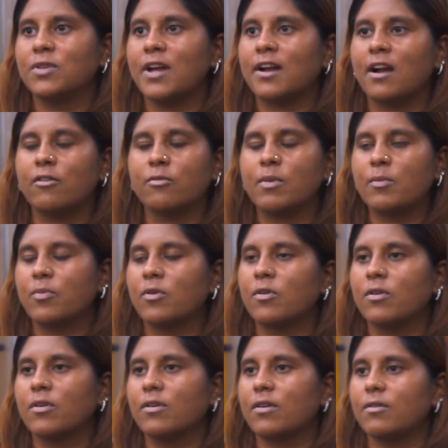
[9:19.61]
Like I
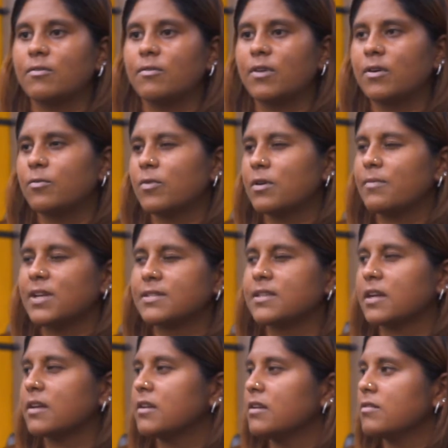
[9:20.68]
remember one of my
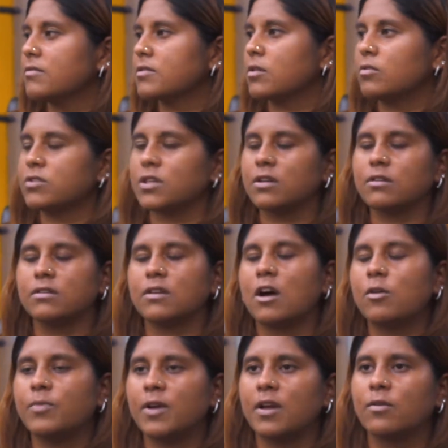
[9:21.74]
second years coaching here at
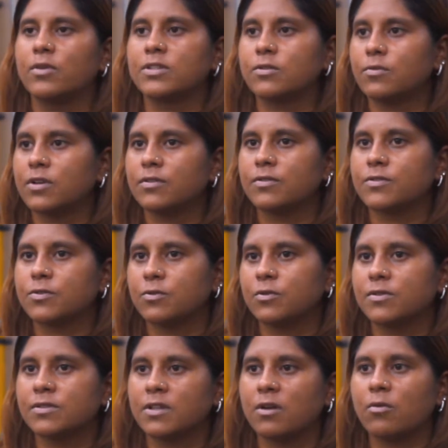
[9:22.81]
Dalbe, I went to one of the
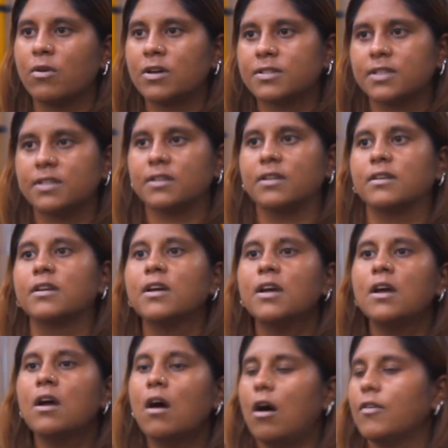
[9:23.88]
schools and I walked in, and
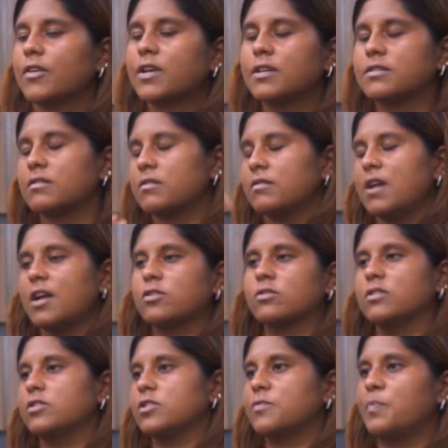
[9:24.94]
all the kids are
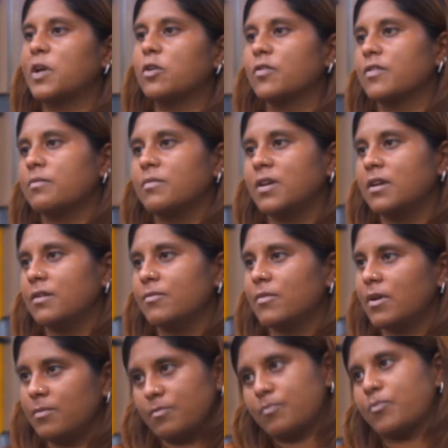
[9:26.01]
naturally just bigger than me.
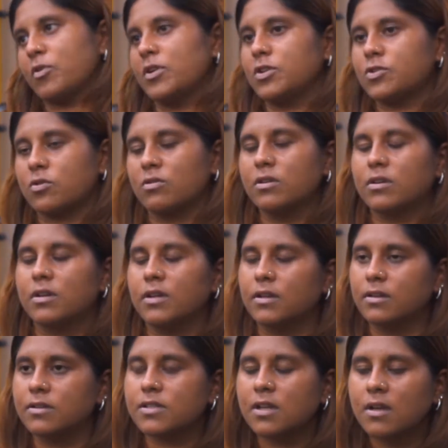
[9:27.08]
I'm pretty short,
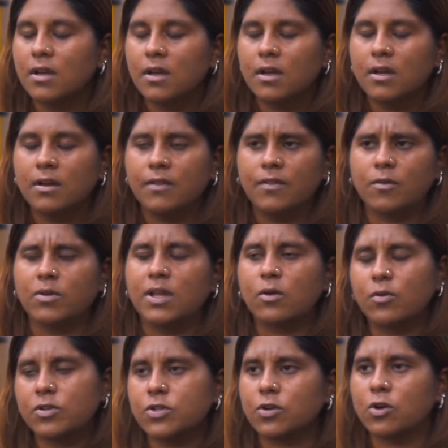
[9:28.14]
and they were
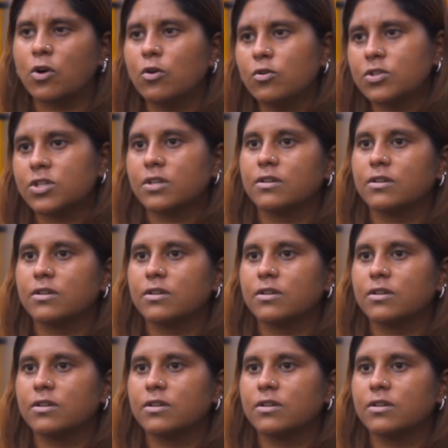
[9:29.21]
like, "Where's your coach?"